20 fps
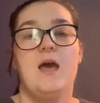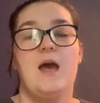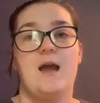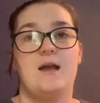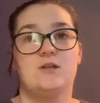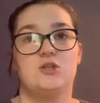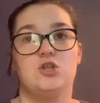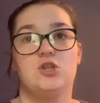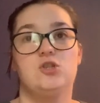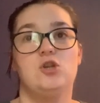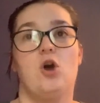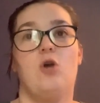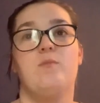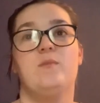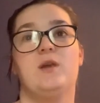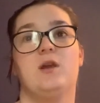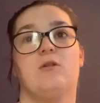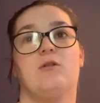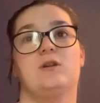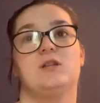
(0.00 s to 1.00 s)
and she told
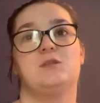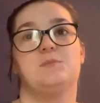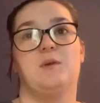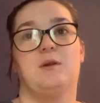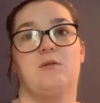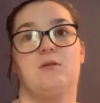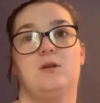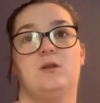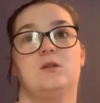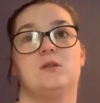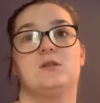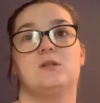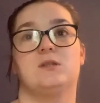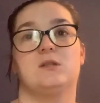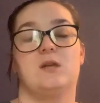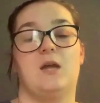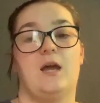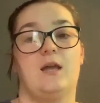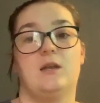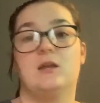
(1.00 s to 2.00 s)
me her experience
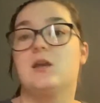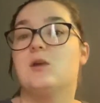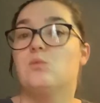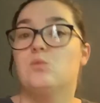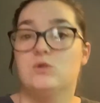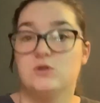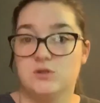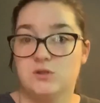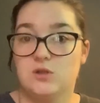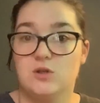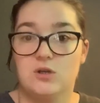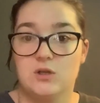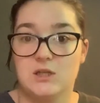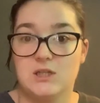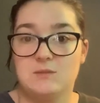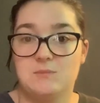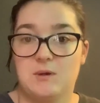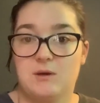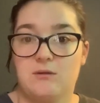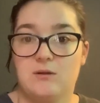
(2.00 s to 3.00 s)
and like it wasn't a good
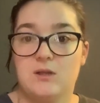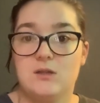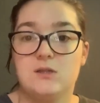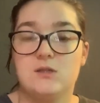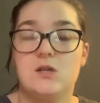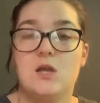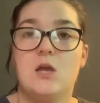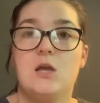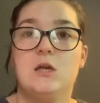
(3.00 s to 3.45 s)
experience.